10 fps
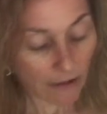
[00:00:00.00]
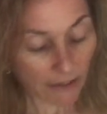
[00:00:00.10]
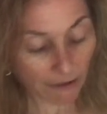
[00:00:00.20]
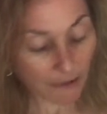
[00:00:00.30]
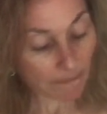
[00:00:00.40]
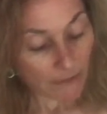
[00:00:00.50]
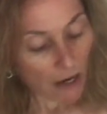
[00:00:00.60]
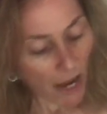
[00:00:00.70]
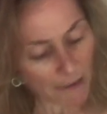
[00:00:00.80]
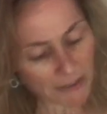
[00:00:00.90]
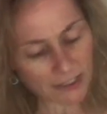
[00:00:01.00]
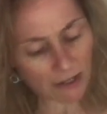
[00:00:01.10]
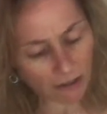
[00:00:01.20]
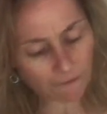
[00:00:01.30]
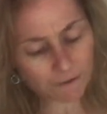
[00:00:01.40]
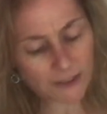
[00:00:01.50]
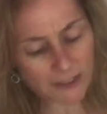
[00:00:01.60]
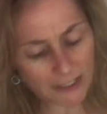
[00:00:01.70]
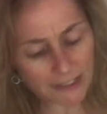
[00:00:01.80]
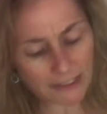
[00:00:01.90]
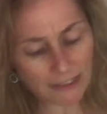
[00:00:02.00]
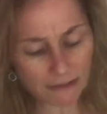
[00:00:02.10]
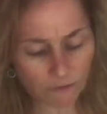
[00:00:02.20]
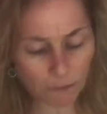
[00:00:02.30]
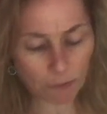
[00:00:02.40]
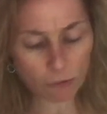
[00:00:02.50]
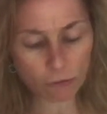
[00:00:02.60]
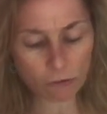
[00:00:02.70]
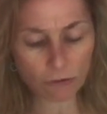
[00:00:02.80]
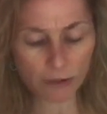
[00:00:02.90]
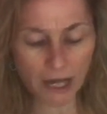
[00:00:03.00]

And all right, I'm a sucker for CC Liverpool,